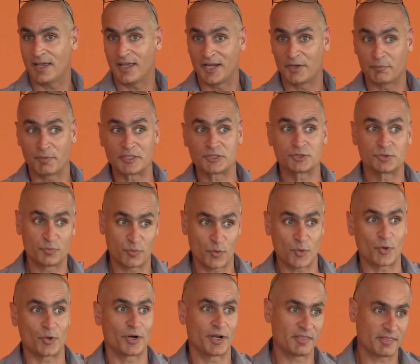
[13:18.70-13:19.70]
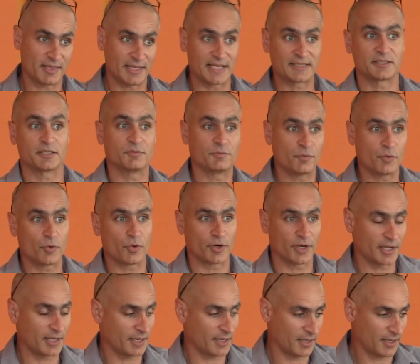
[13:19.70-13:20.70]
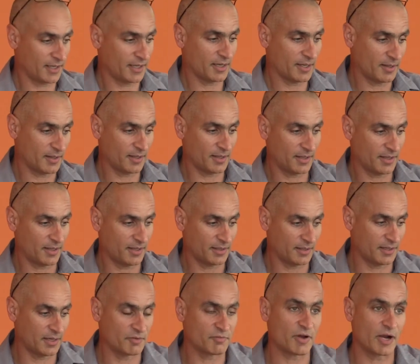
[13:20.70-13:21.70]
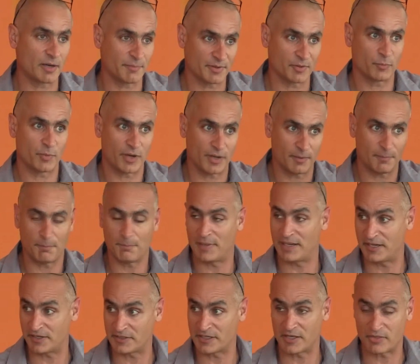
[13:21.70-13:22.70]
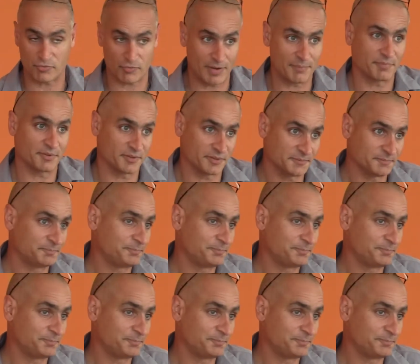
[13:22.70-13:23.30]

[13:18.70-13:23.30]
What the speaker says: enriched for and selected for in an environment where malaria is rampant.